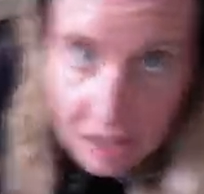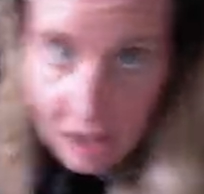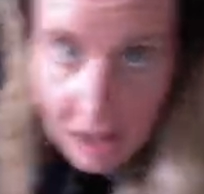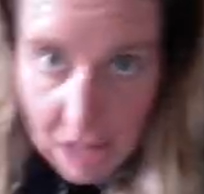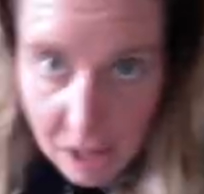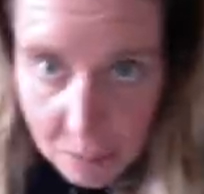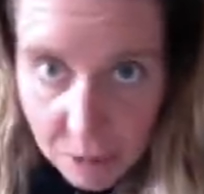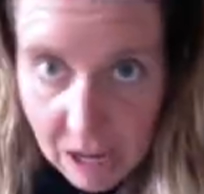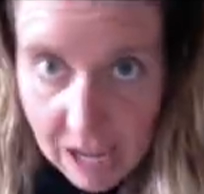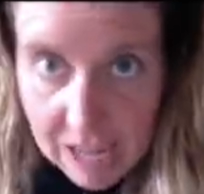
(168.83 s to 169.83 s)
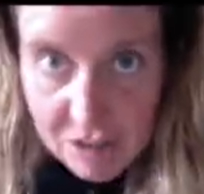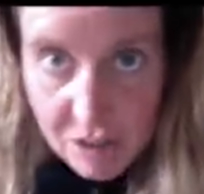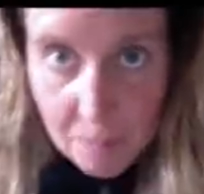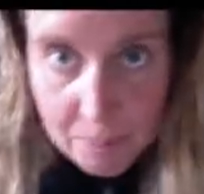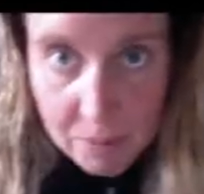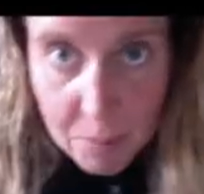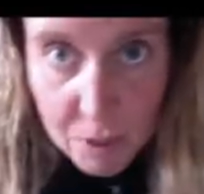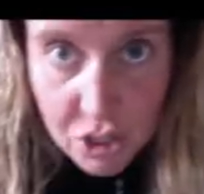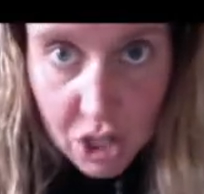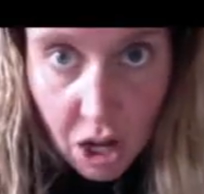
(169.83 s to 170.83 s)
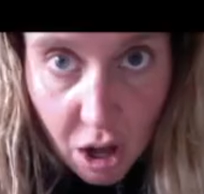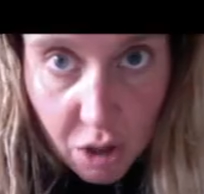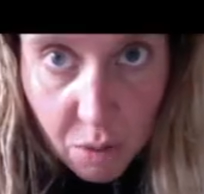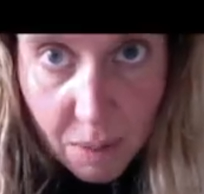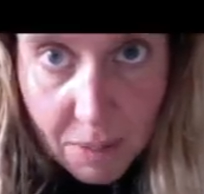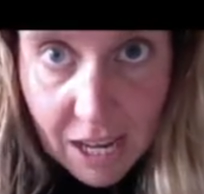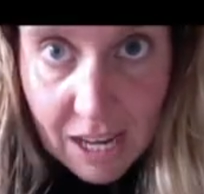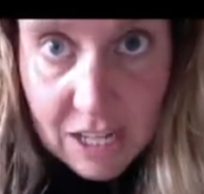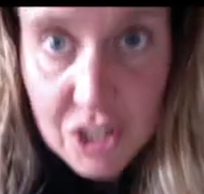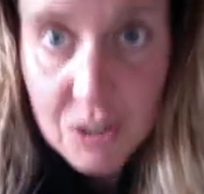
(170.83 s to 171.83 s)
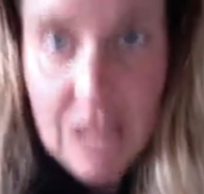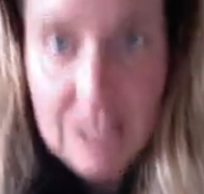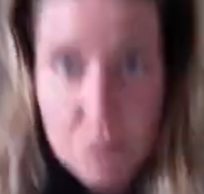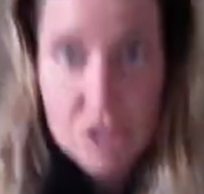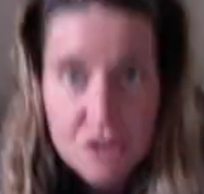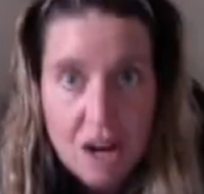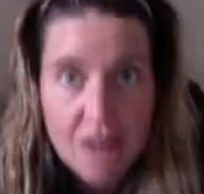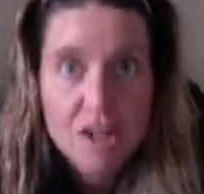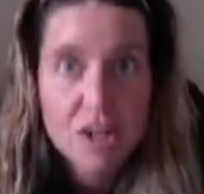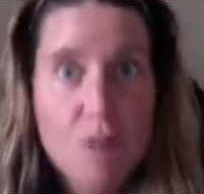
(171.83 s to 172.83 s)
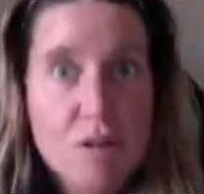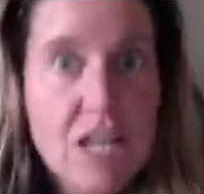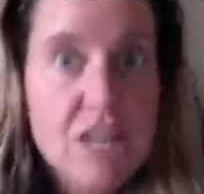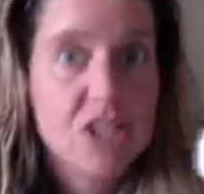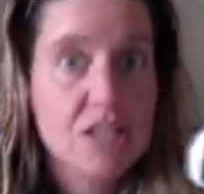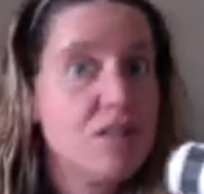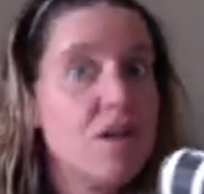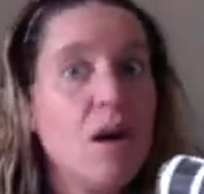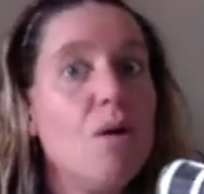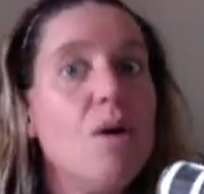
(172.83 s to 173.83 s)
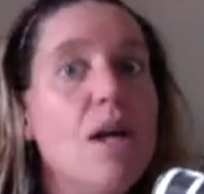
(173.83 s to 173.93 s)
High elbow catch, push all the way behind you. That's what's driving your rotation. So